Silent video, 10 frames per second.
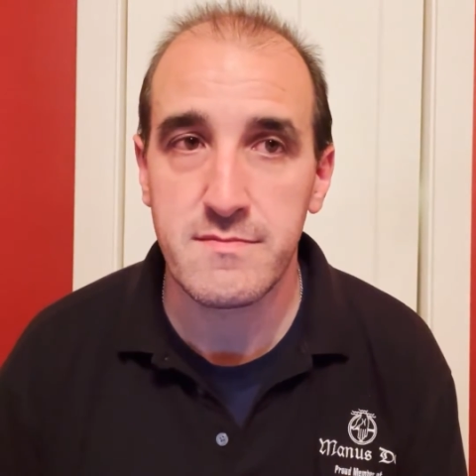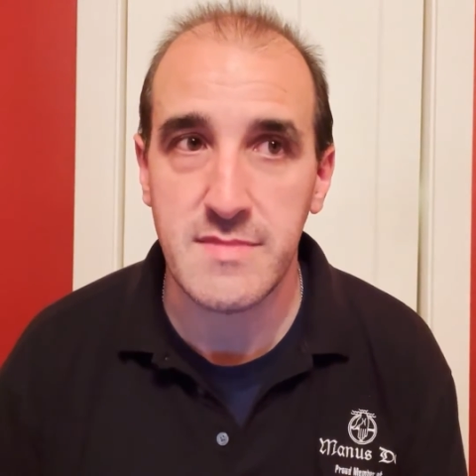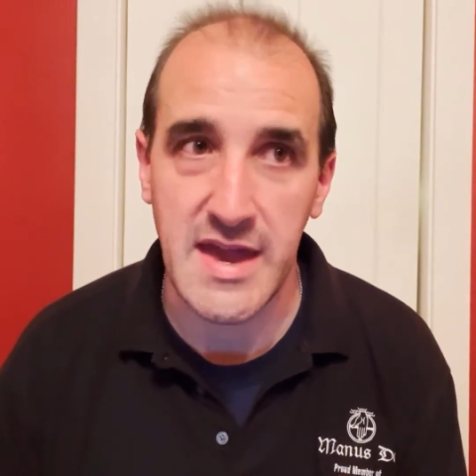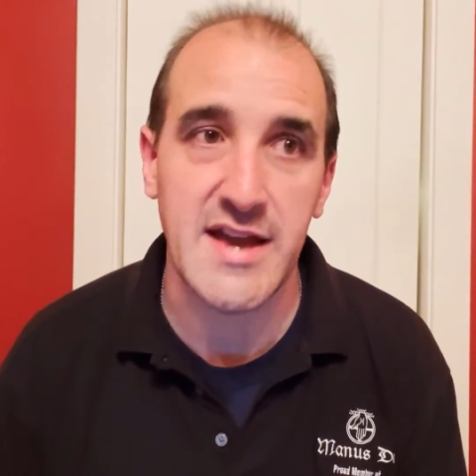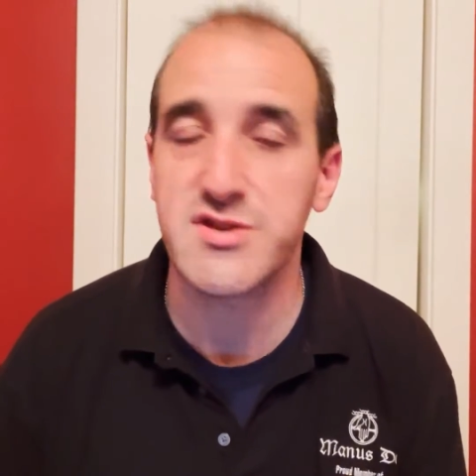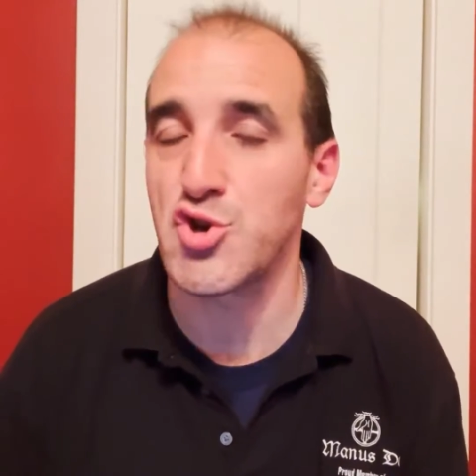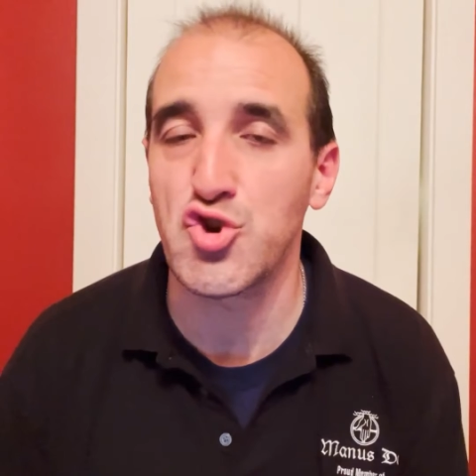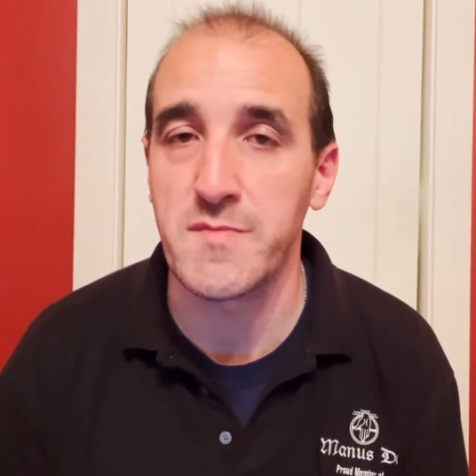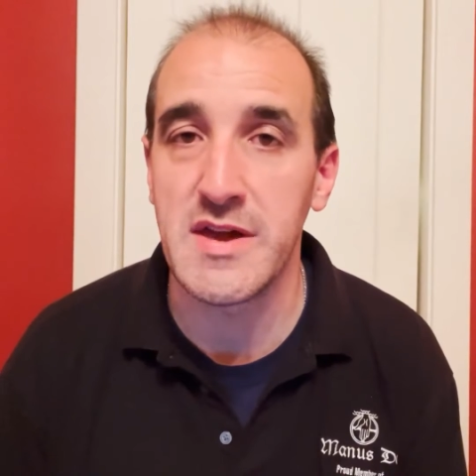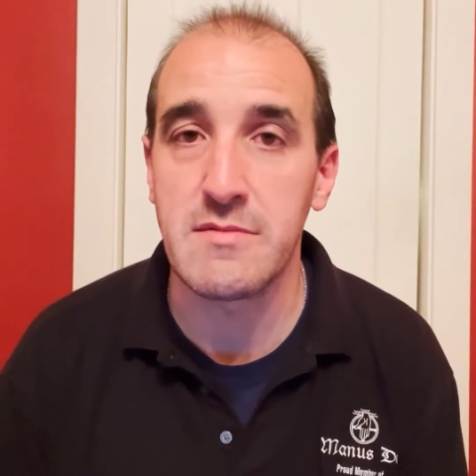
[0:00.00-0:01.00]
yes, you
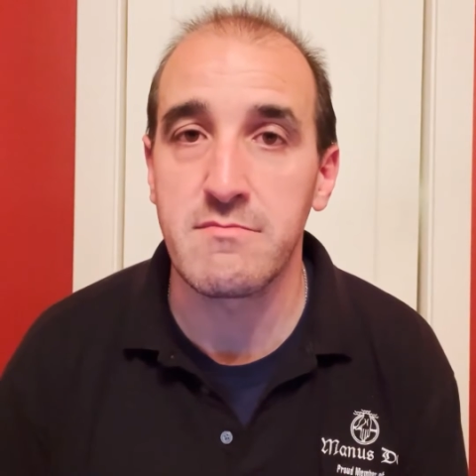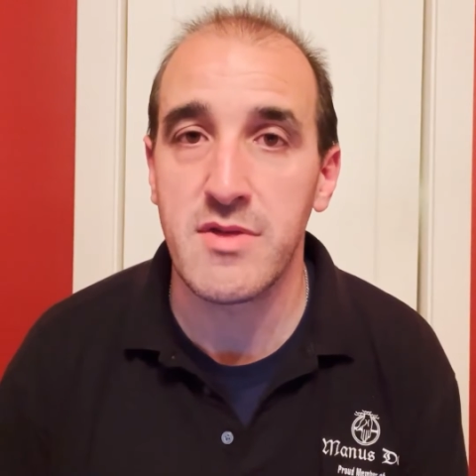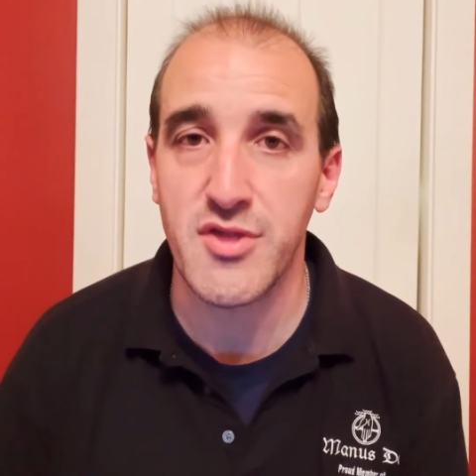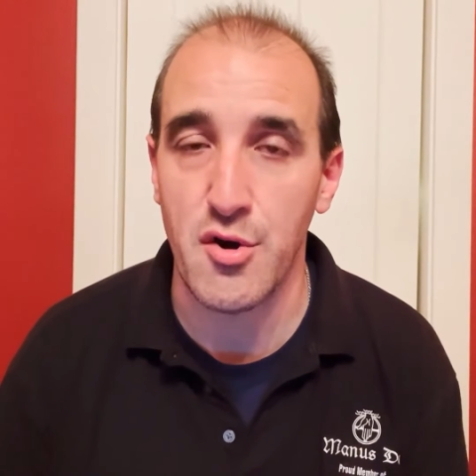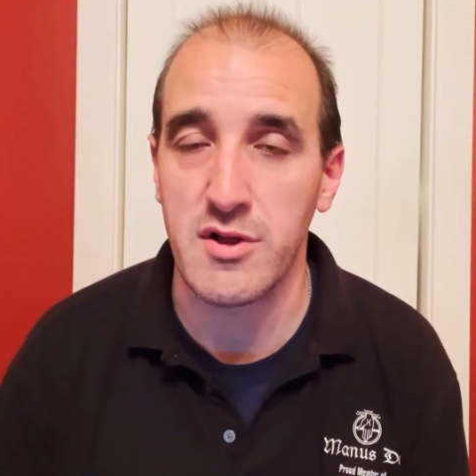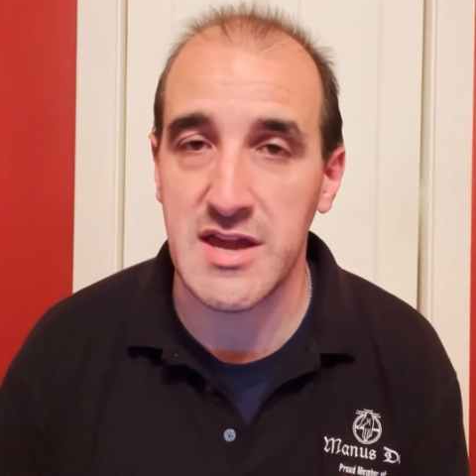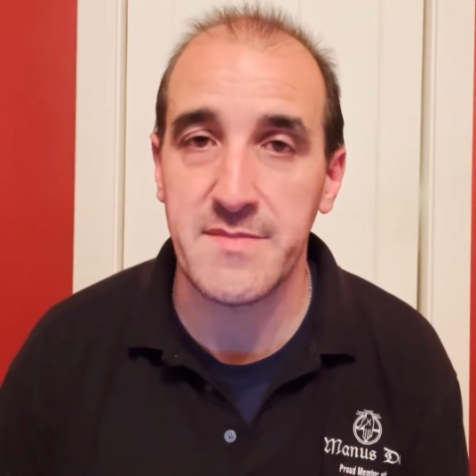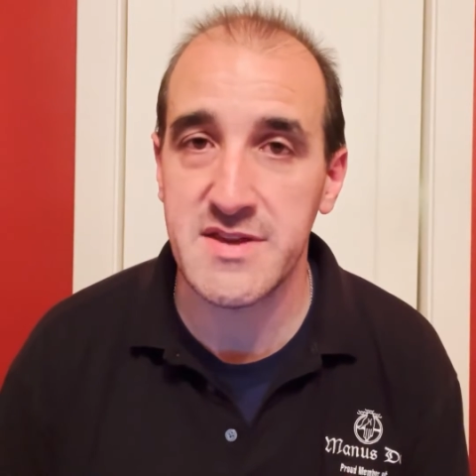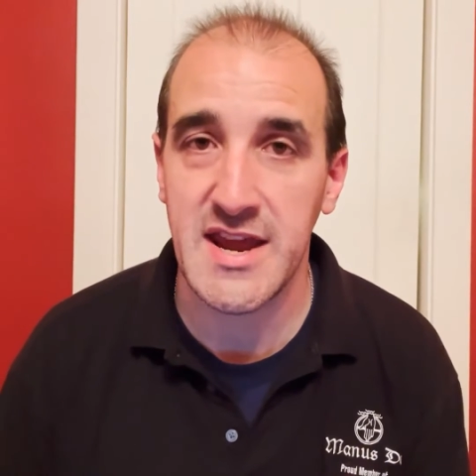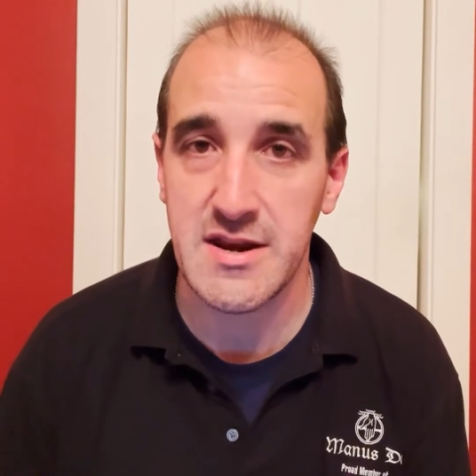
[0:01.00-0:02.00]
should be thoroughly up
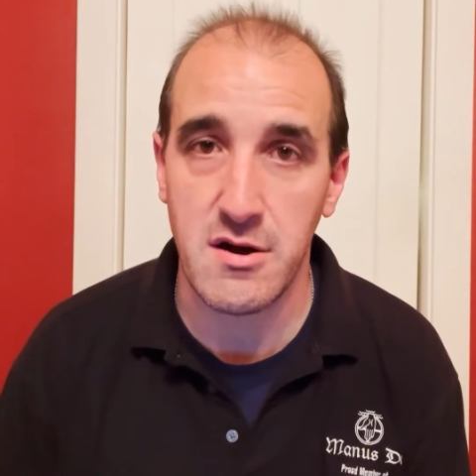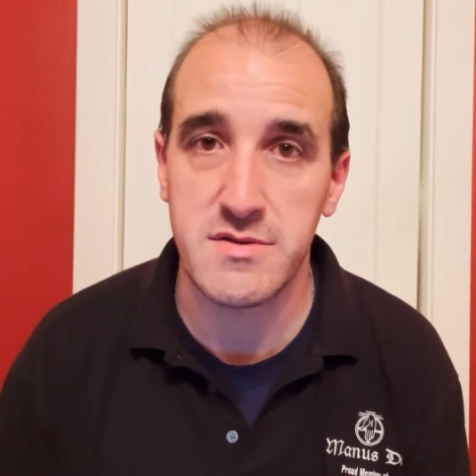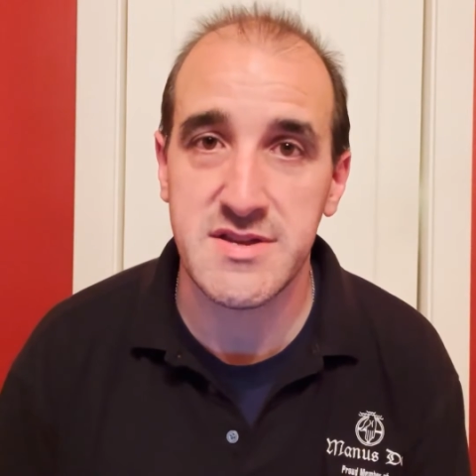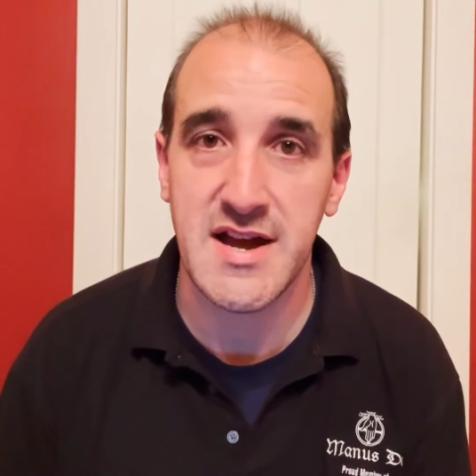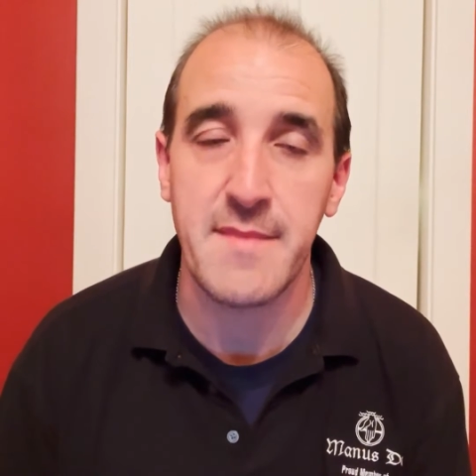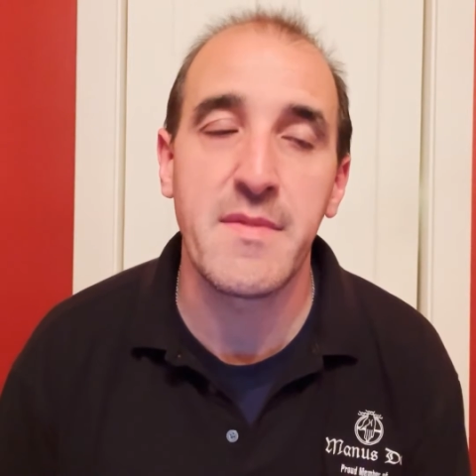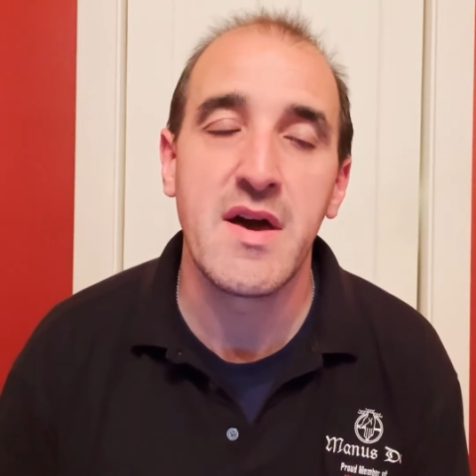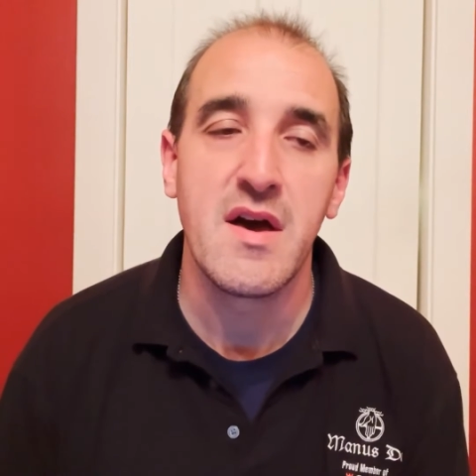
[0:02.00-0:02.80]
to date all the time.